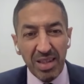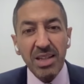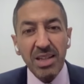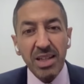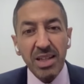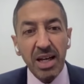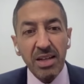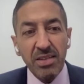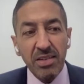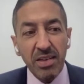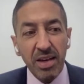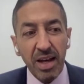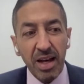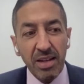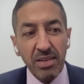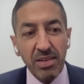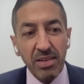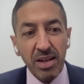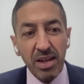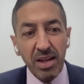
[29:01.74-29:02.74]
And that gets
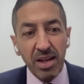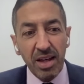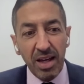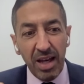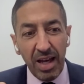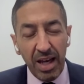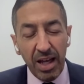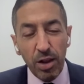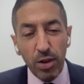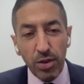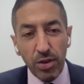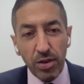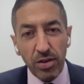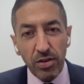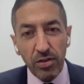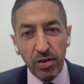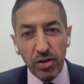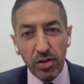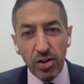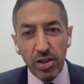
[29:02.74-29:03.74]
at health
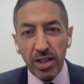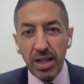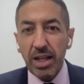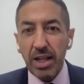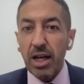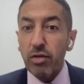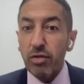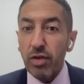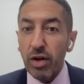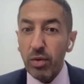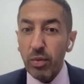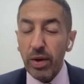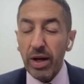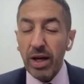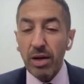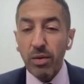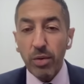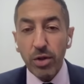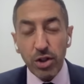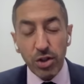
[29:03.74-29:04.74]
essentially getting out of our
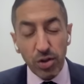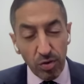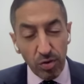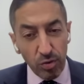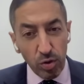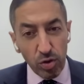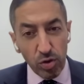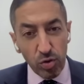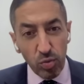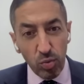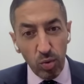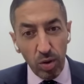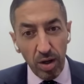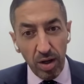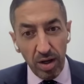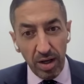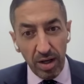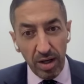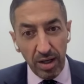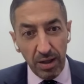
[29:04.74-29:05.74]
way, which is, of course,
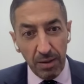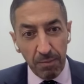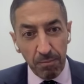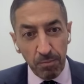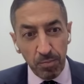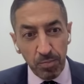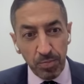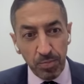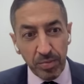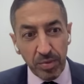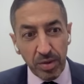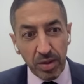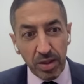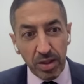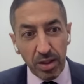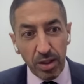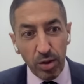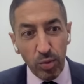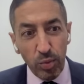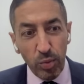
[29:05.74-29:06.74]
why
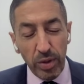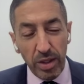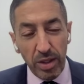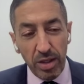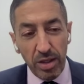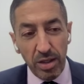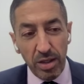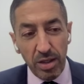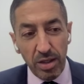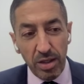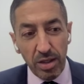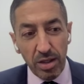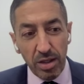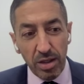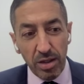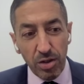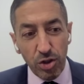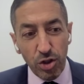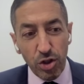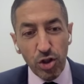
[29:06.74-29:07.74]
we
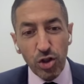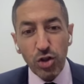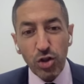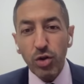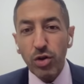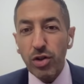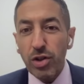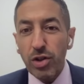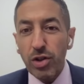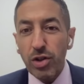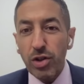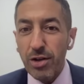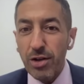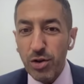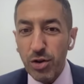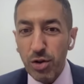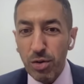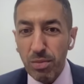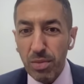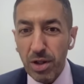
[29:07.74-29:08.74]
should
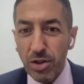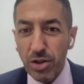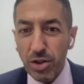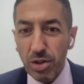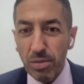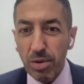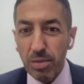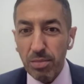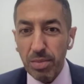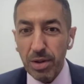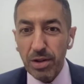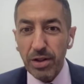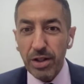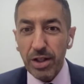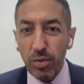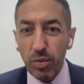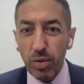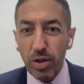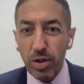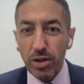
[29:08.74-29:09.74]
care so much about
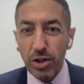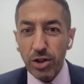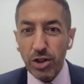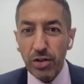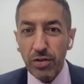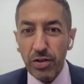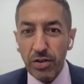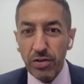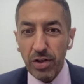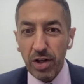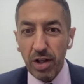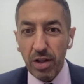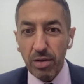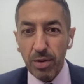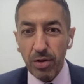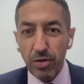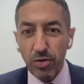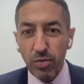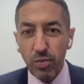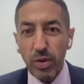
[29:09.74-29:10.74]
building a world that generates
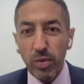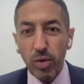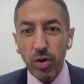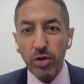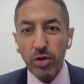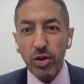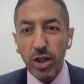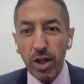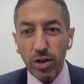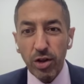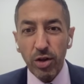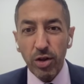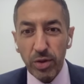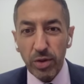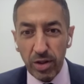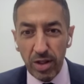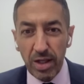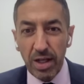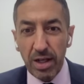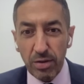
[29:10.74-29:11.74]
health, because we want to get
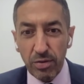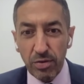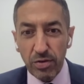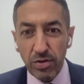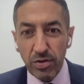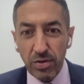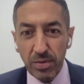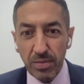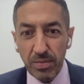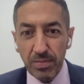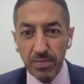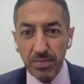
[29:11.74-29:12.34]
on with our lives.